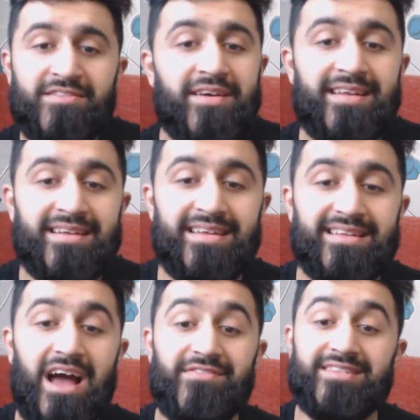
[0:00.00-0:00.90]
So he didn't
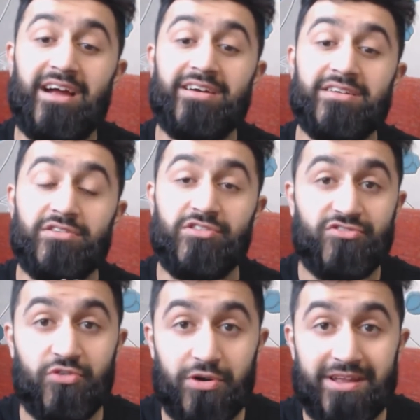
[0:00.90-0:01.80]
need to have his character
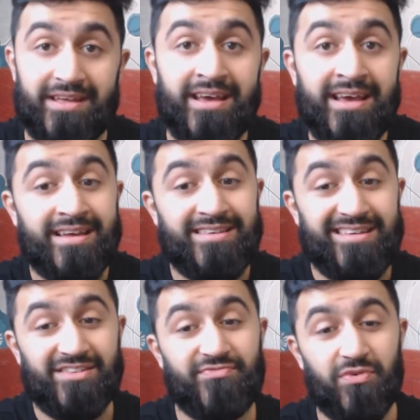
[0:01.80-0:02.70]
destroyed
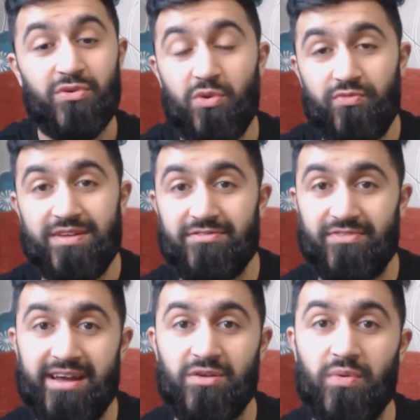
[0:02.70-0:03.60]
just for Luffy to
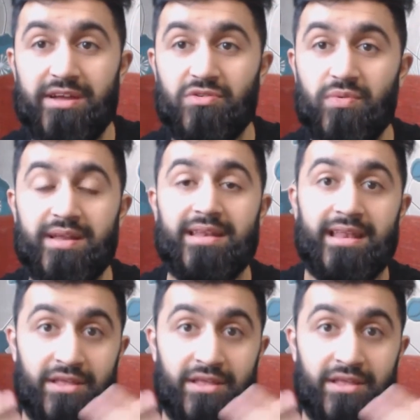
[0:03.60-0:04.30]
find a way to win.